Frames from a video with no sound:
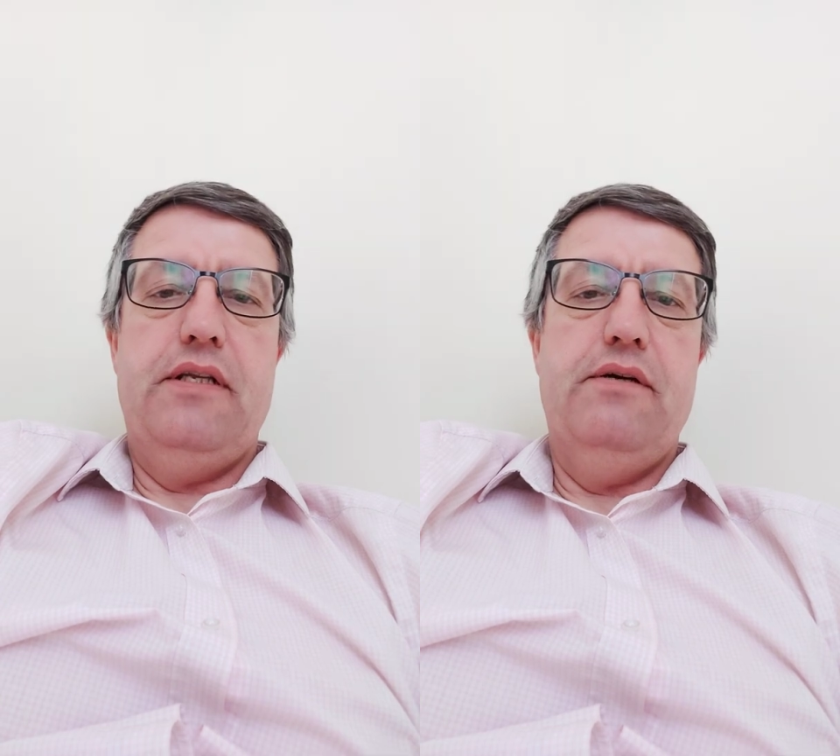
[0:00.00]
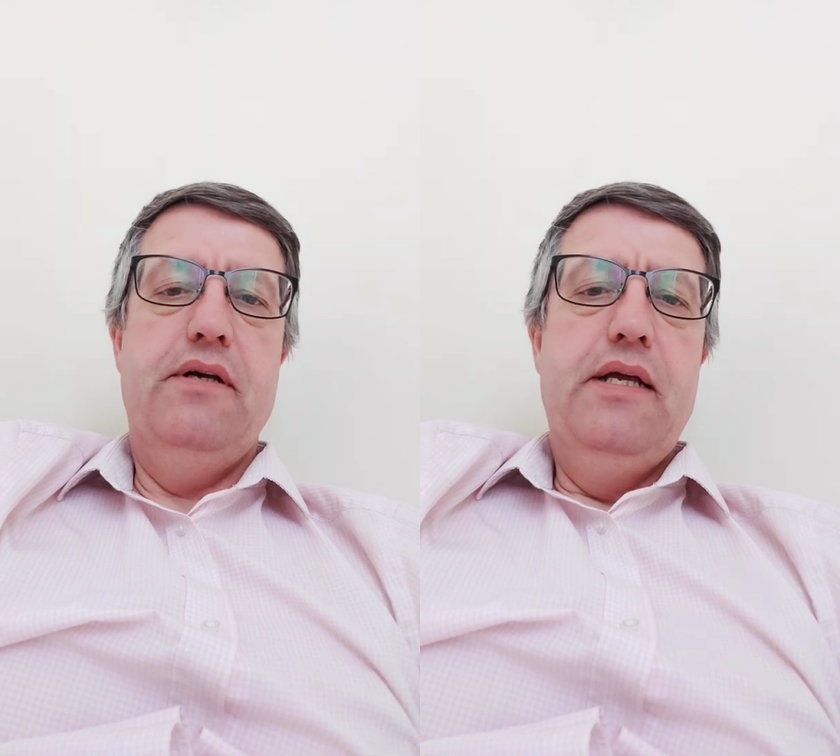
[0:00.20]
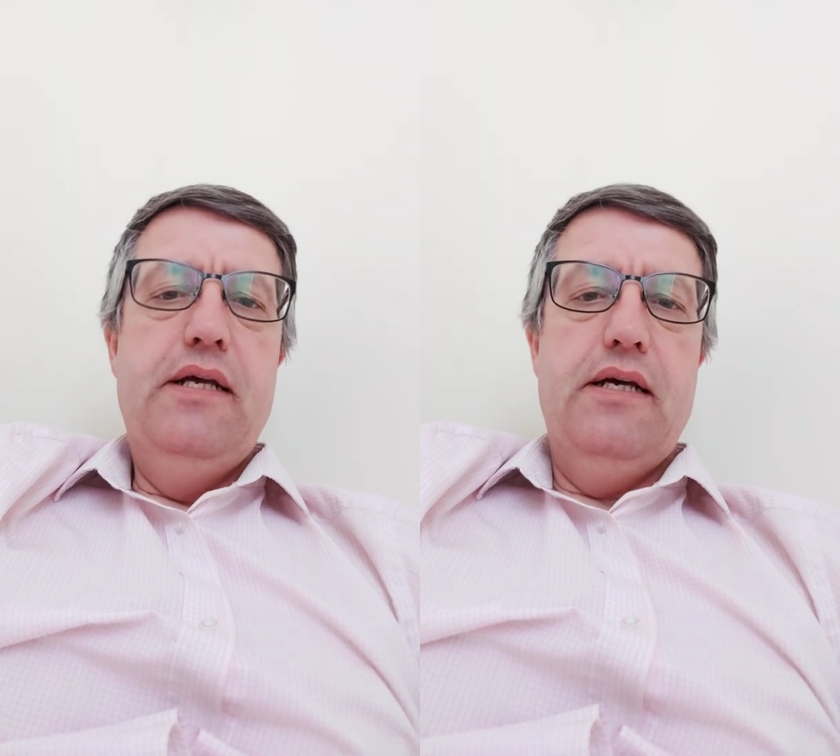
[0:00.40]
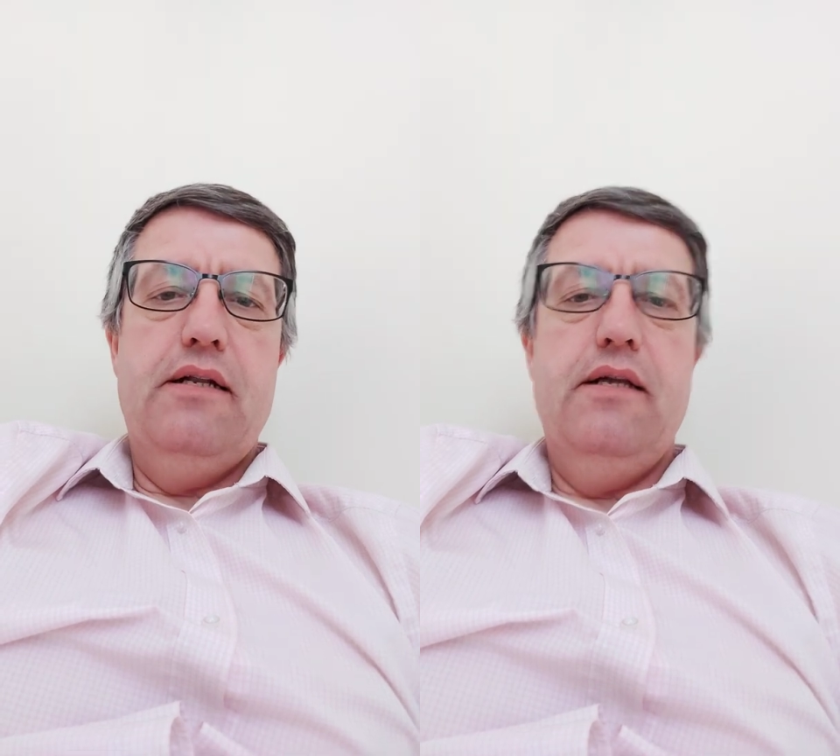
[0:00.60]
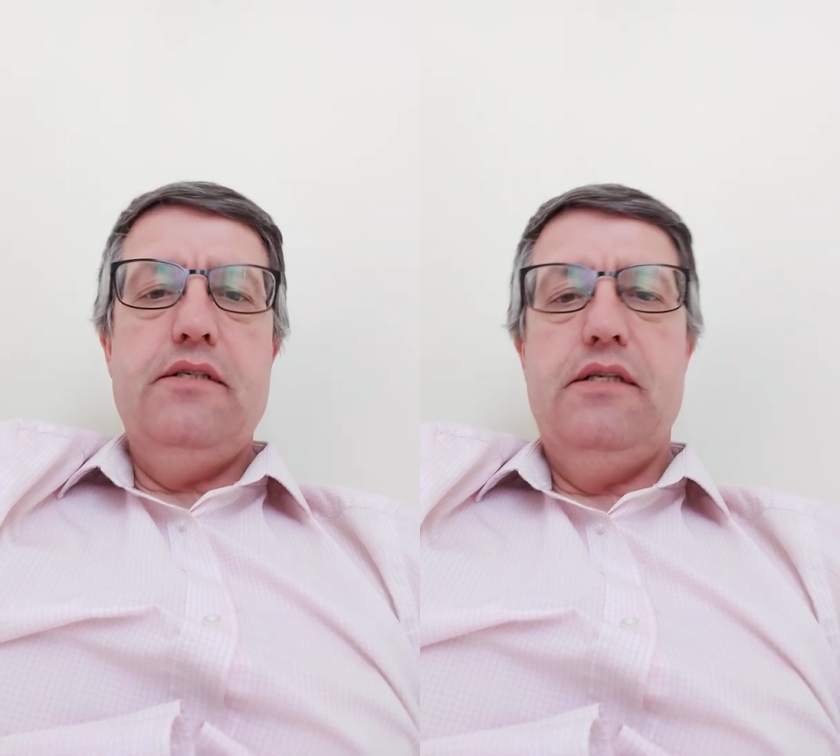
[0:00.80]
Now, a
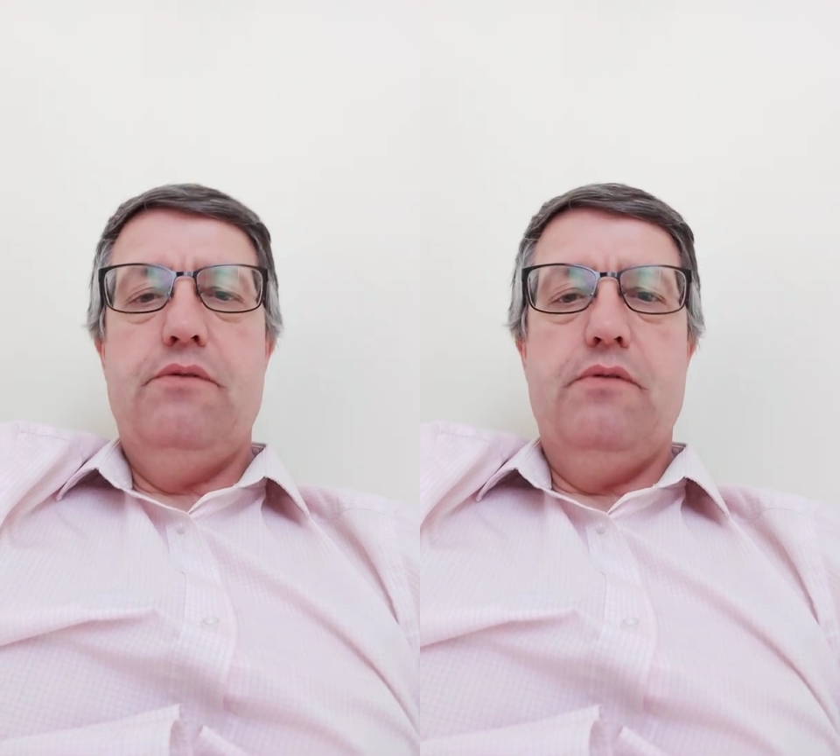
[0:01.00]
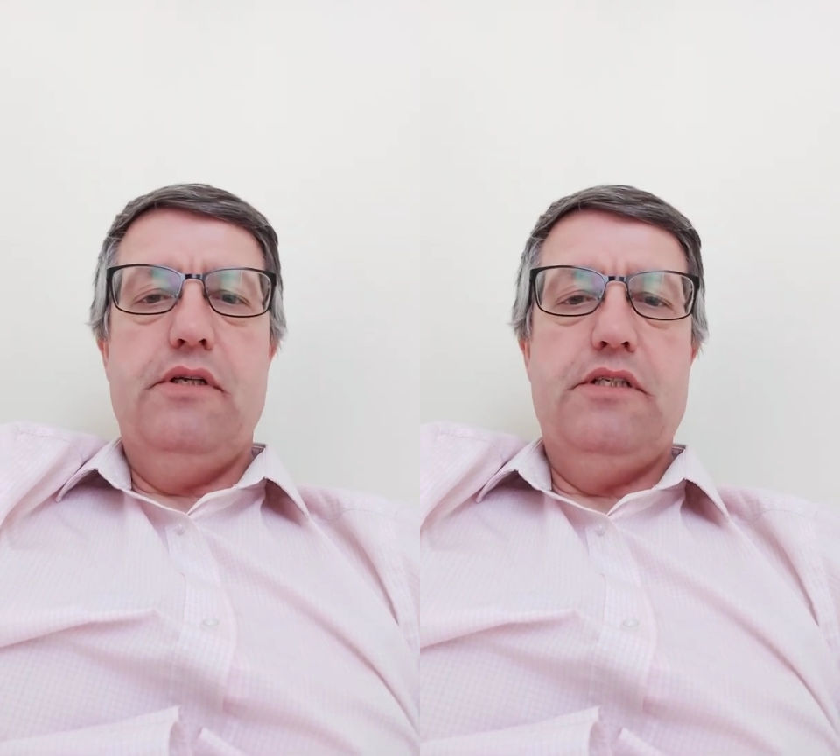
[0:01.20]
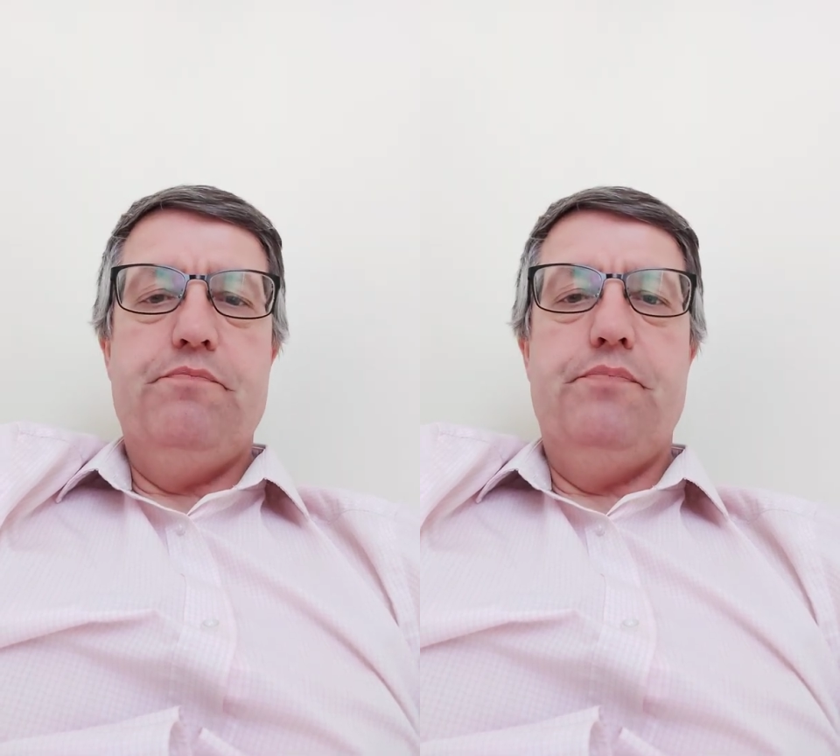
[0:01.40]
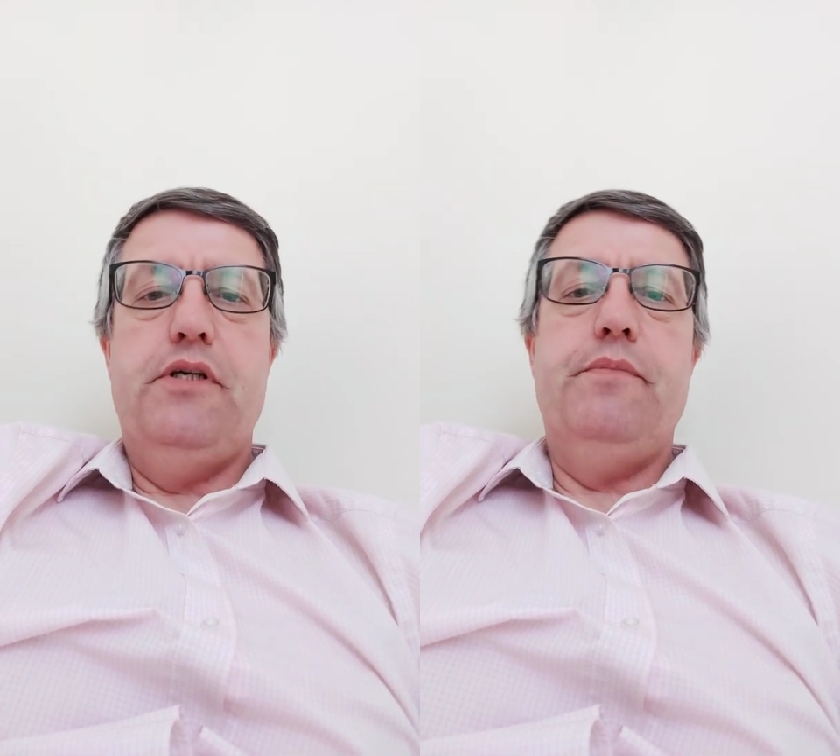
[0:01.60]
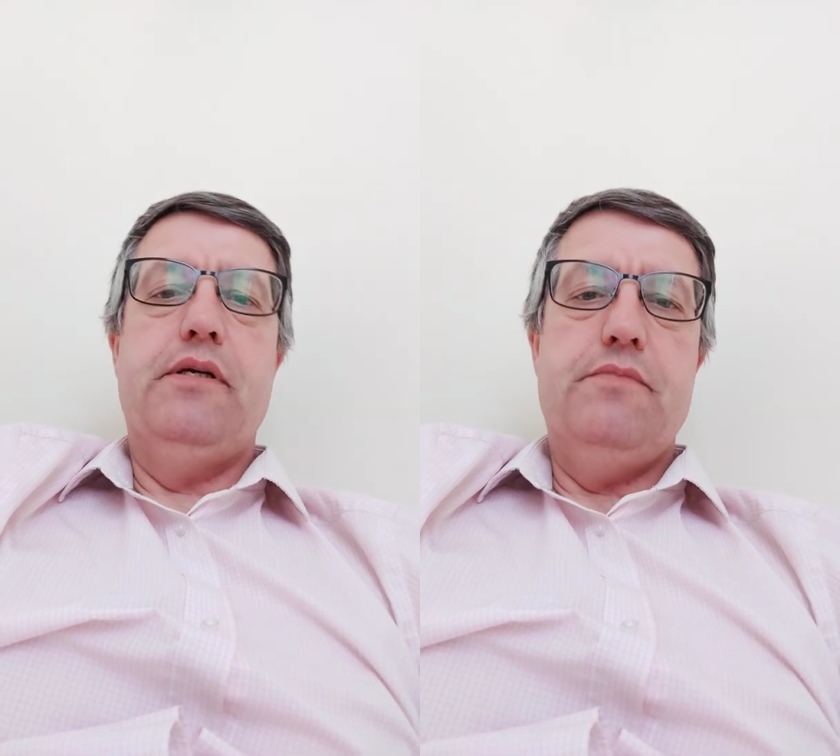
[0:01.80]
classic one is
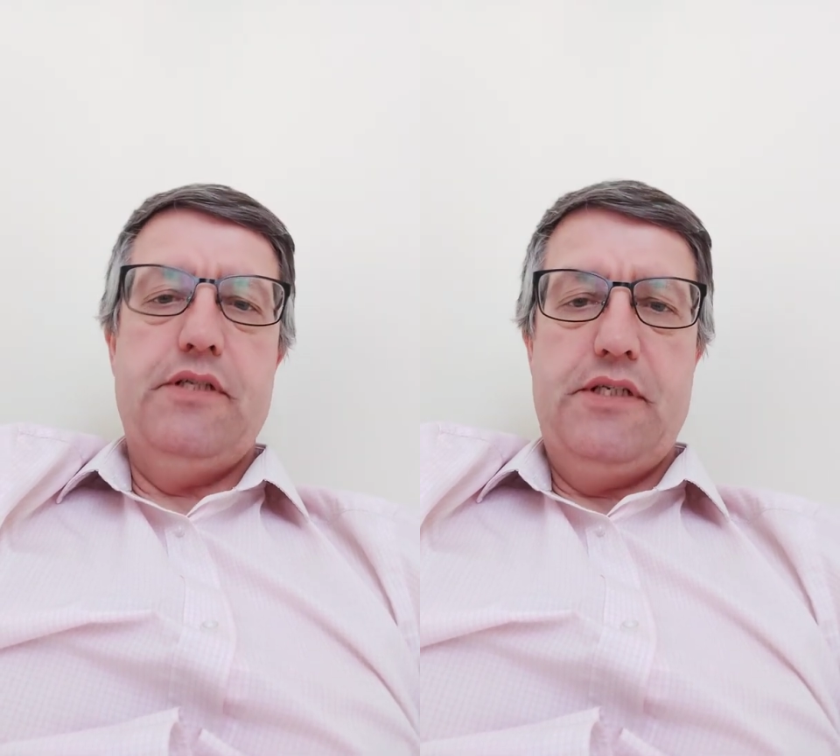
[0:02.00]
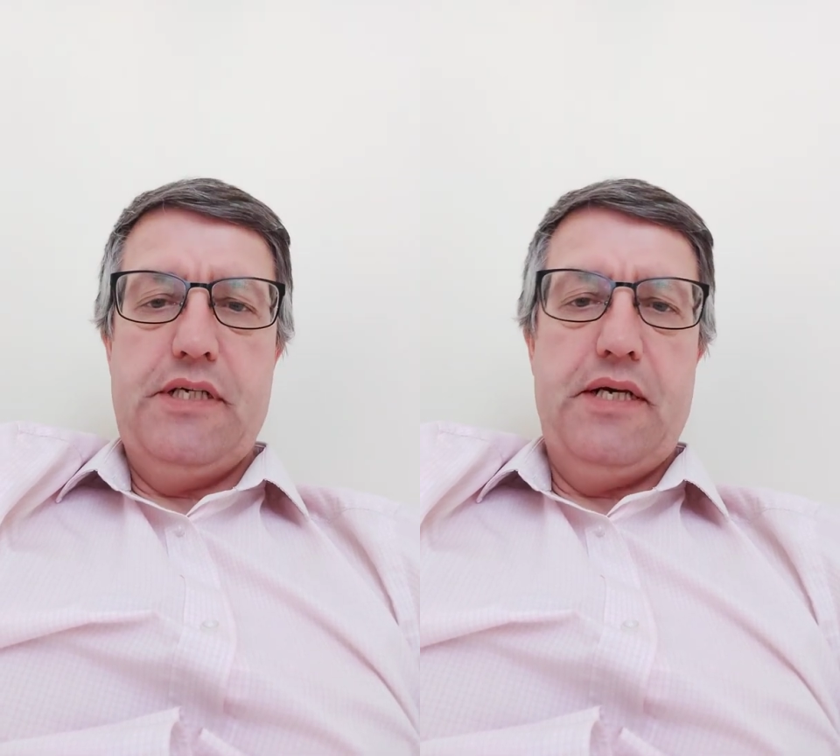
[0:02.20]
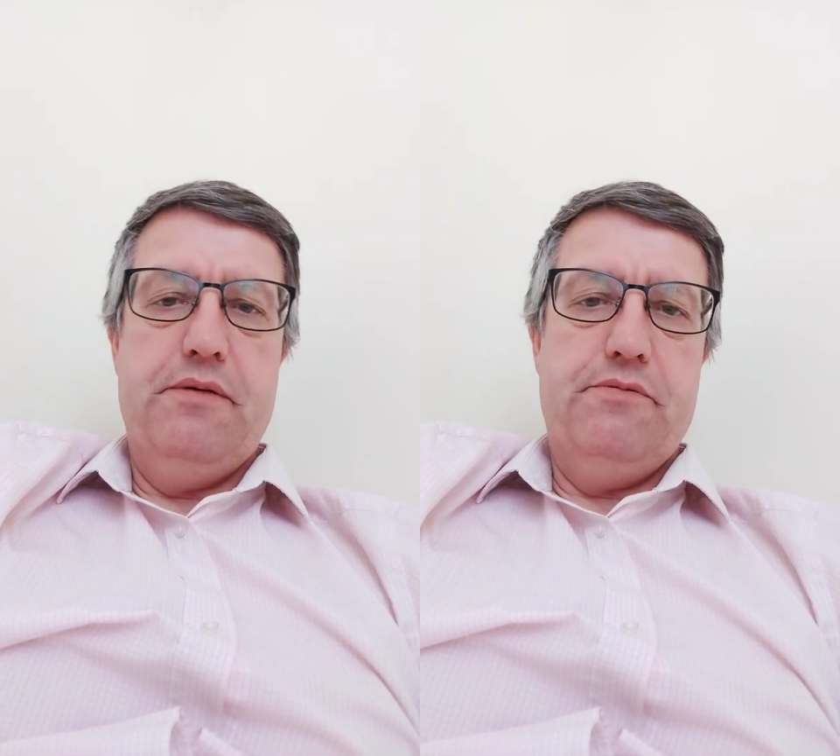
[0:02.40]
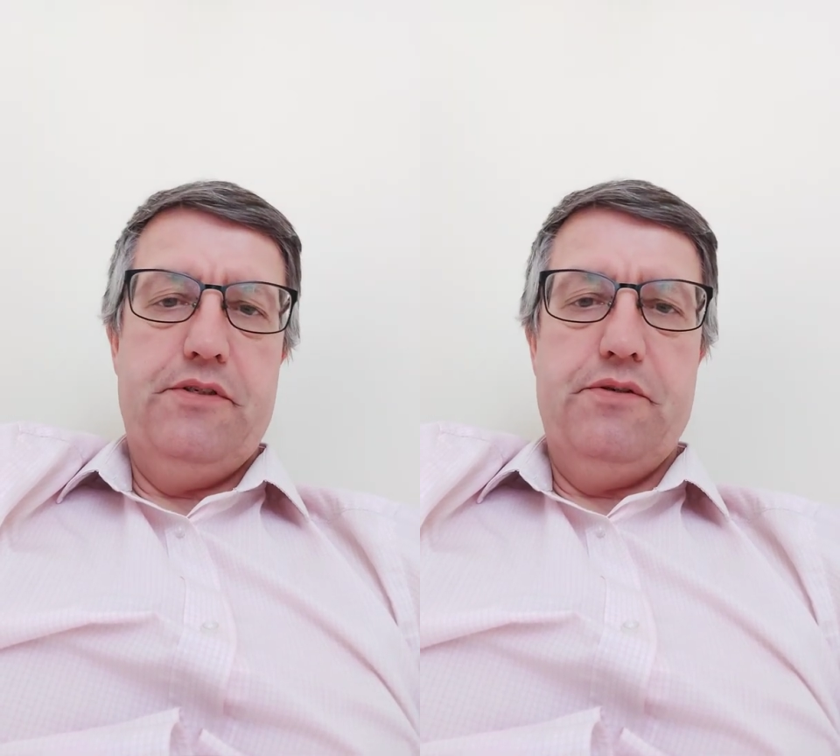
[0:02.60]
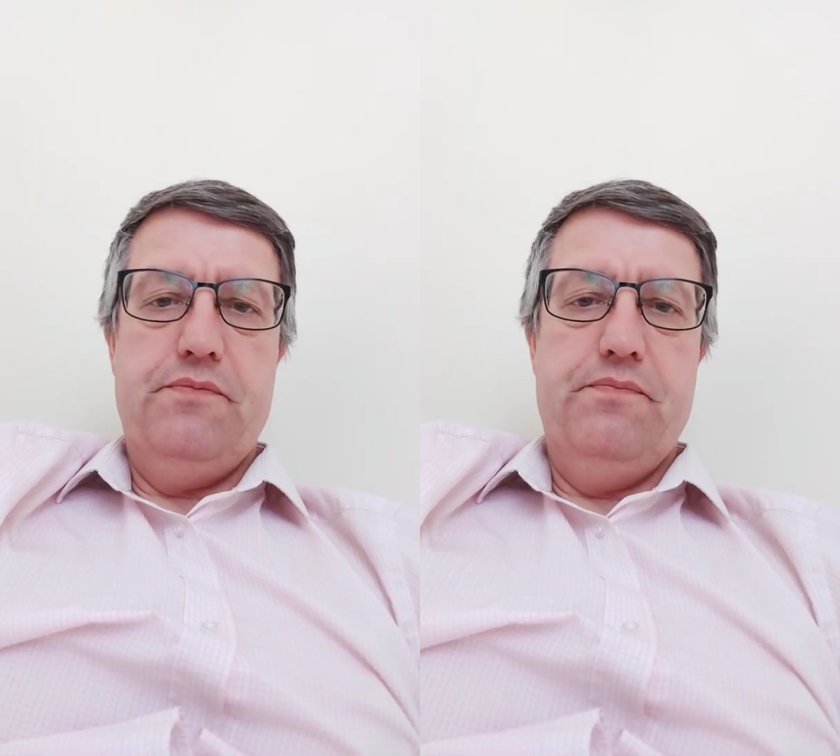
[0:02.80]
Birmingham City
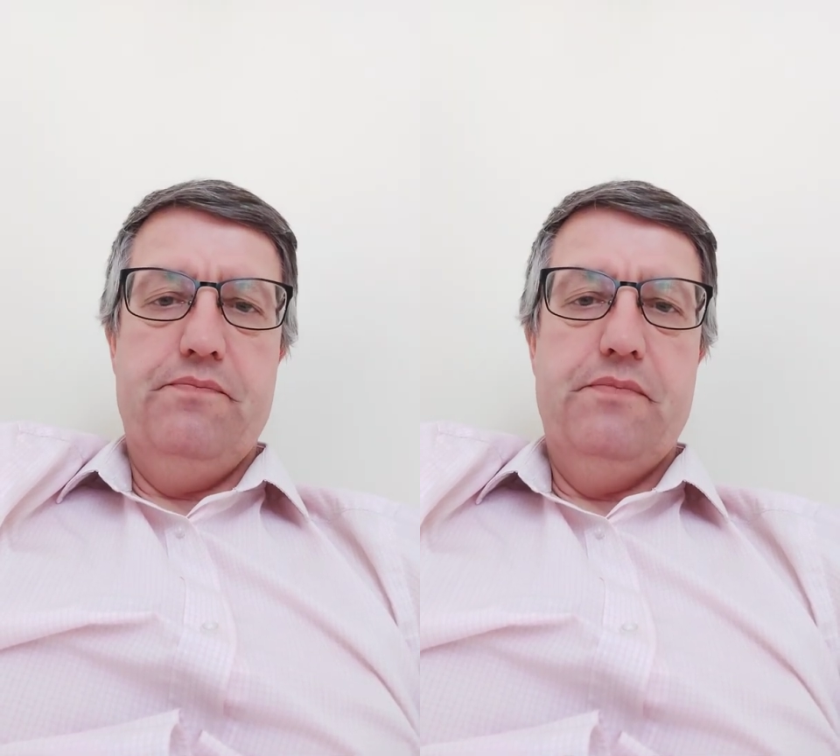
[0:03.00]
Council.